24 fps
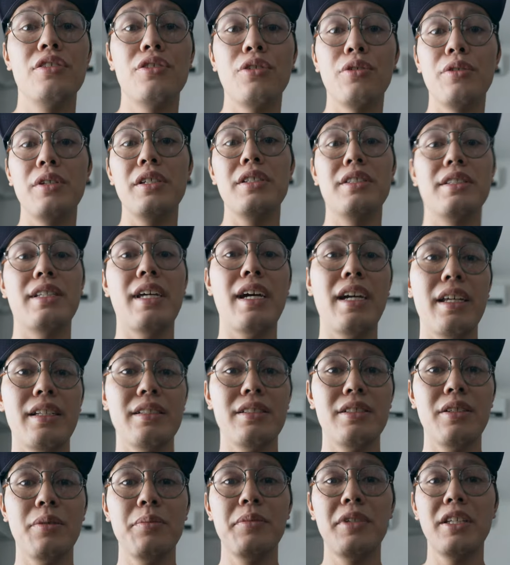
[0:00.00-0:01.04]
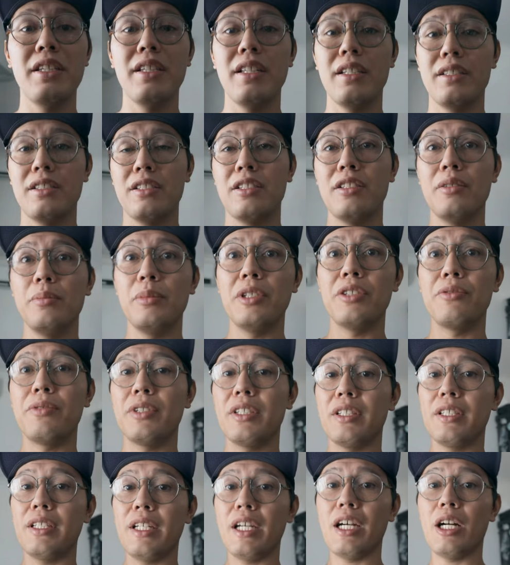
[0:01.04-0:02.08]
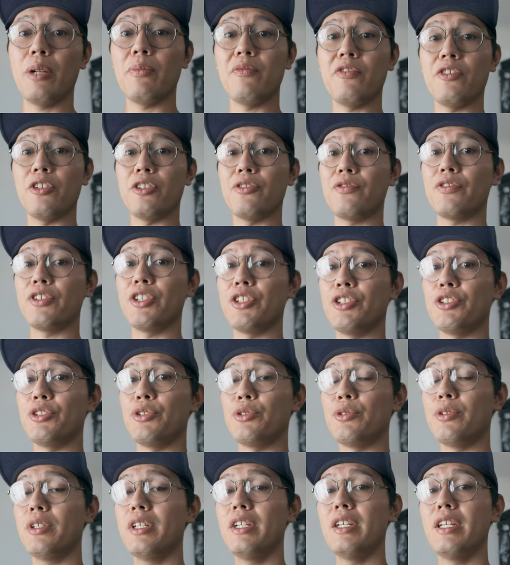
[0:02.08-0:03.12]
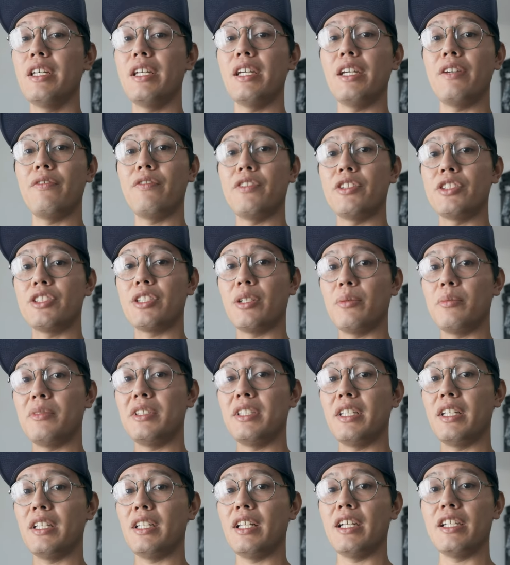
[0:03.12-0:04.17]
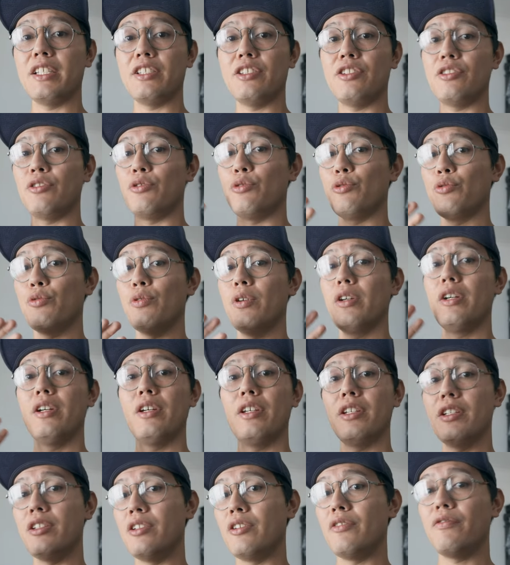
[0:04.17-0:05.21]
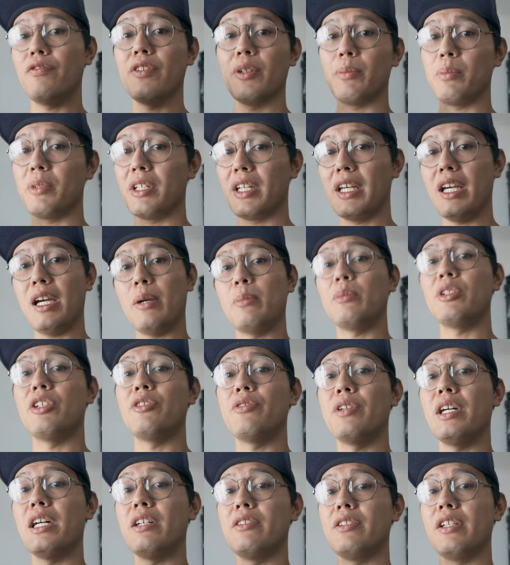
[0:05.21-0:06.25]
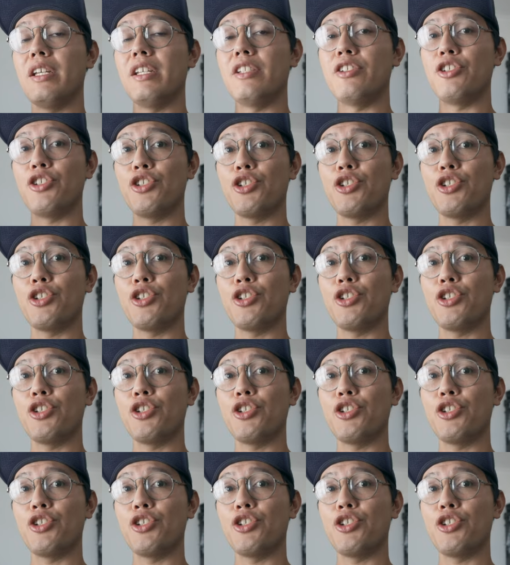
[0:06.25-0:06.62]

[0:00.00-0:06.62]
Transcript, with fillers: So is that something that's going to be really helpful for you if you're someone that likes to, you know, flip the camera around and